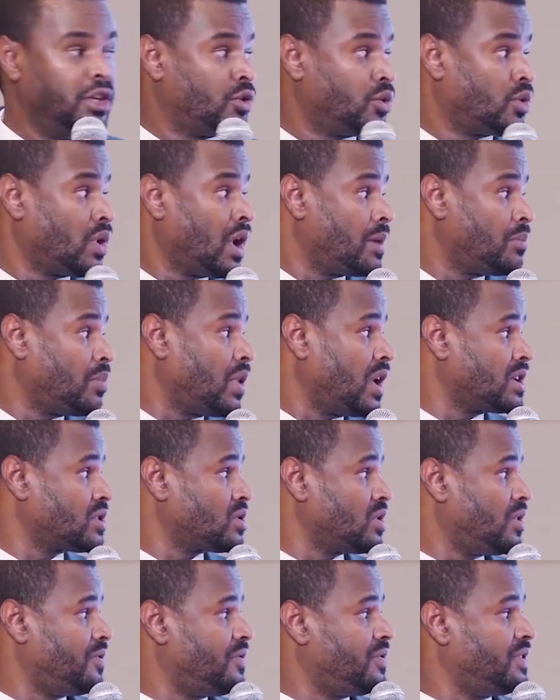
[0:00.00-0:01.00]
rural
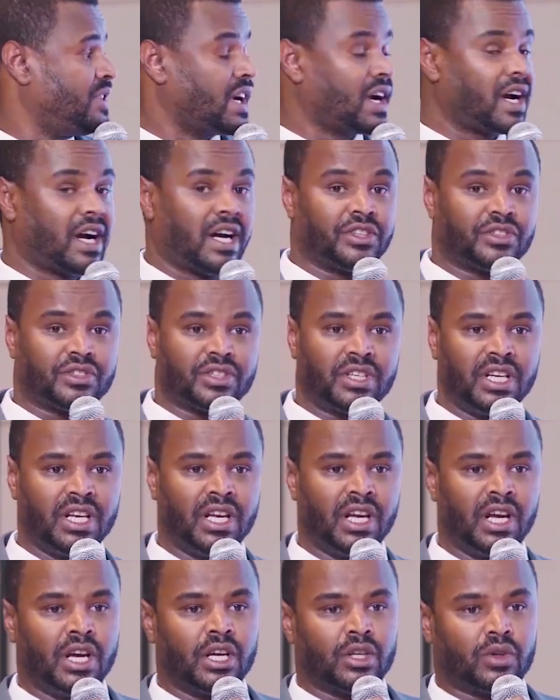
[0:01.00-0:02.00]
parts of the country,
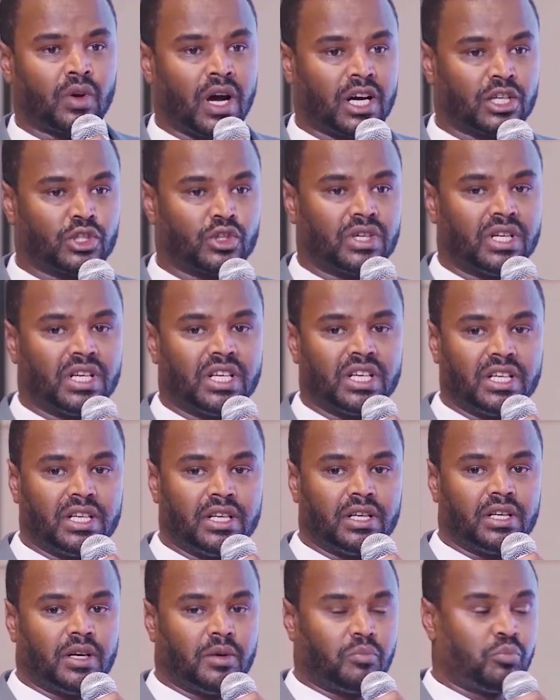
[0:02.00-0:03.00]
to
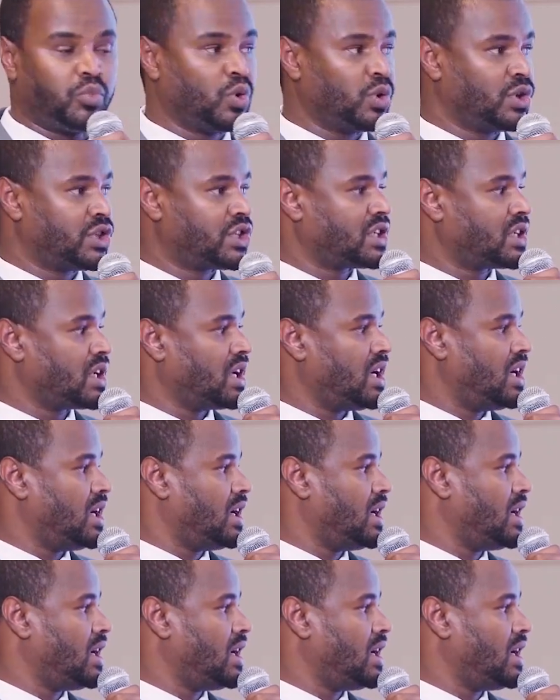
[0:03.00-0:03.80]
actually push